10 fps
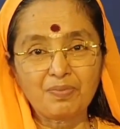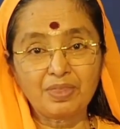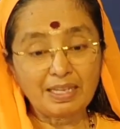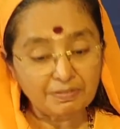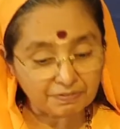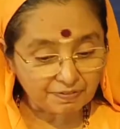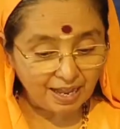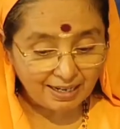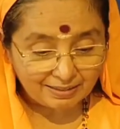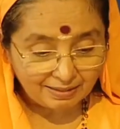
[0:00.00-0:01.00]
In
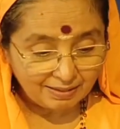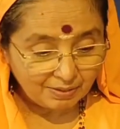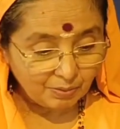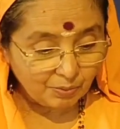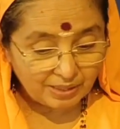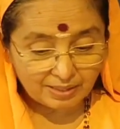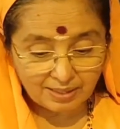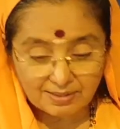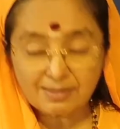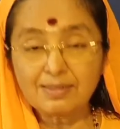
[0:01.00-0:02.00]
fact, we
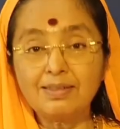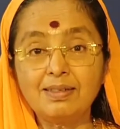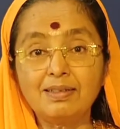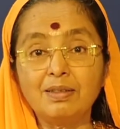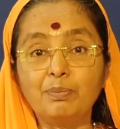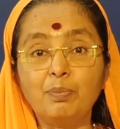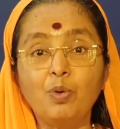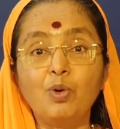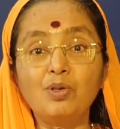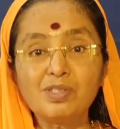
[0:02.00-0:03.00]
consider the
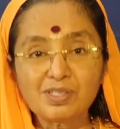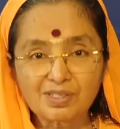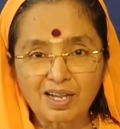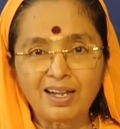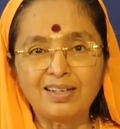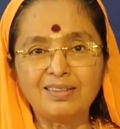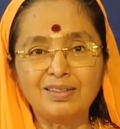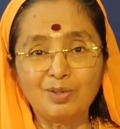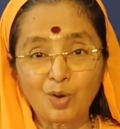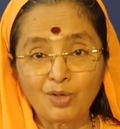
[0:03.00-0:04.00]
pole star, the
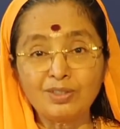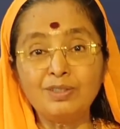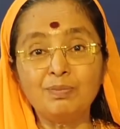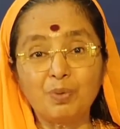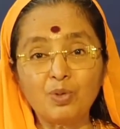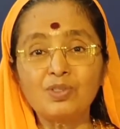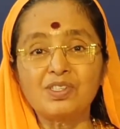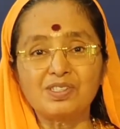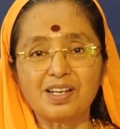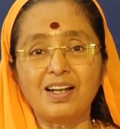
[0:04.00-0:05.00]
northern pole
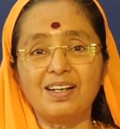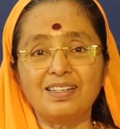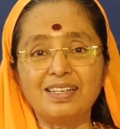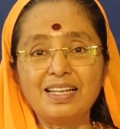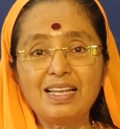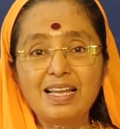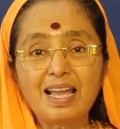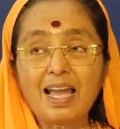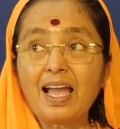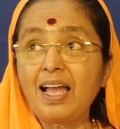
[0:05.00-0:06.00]
star,
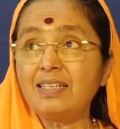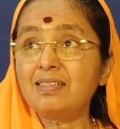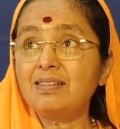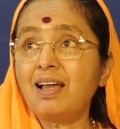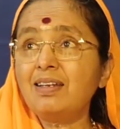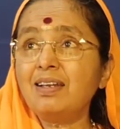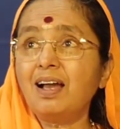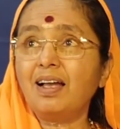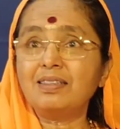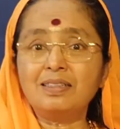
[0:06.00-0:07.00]
as none
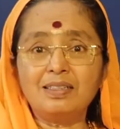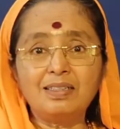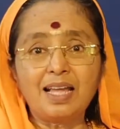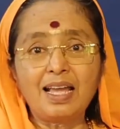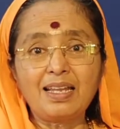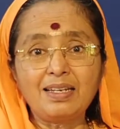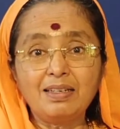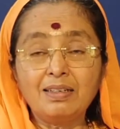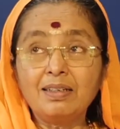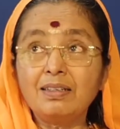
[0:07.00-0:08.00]
other than
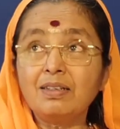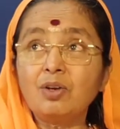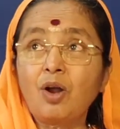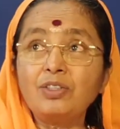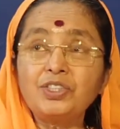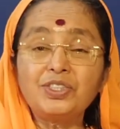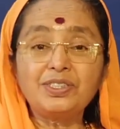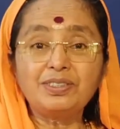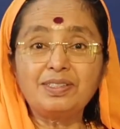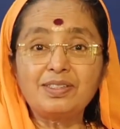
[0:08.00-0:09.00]
the
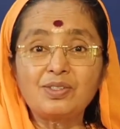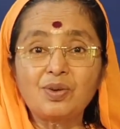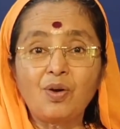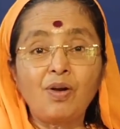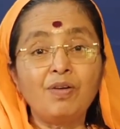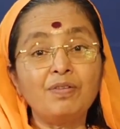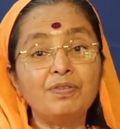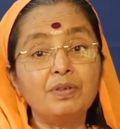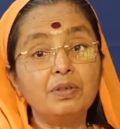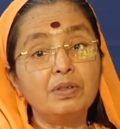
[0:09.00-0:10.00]
consciousness of
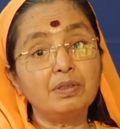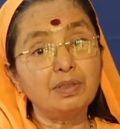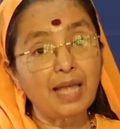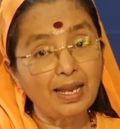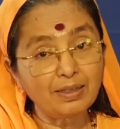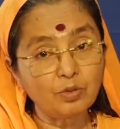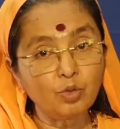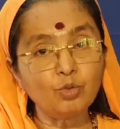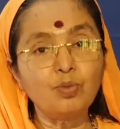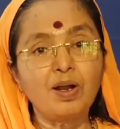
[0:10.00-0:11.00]
that
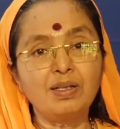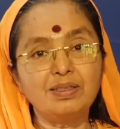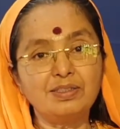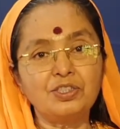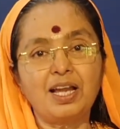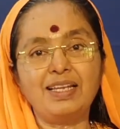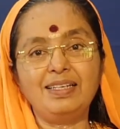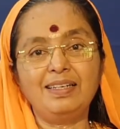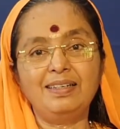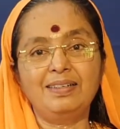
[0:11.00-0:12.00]
Dhruva, the
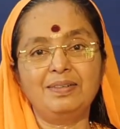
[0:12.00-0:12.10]
child.